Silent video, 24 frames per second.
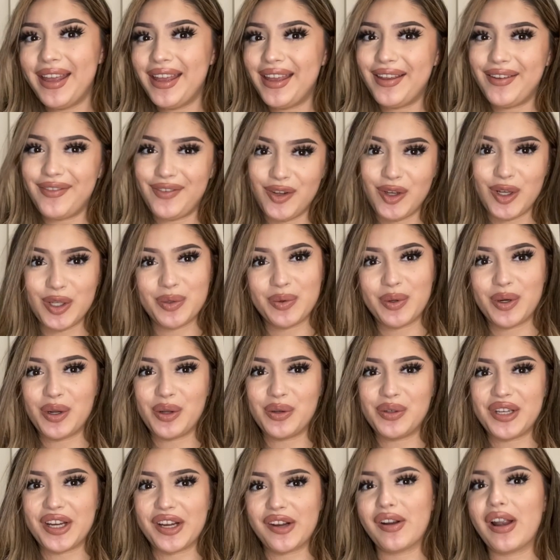If you guys want to go
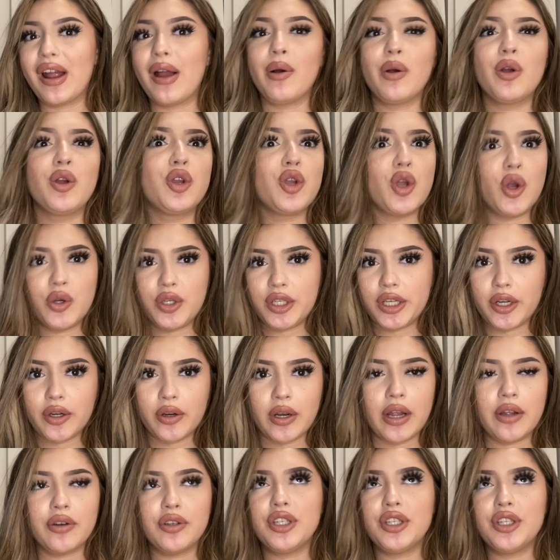check her out, go check her out.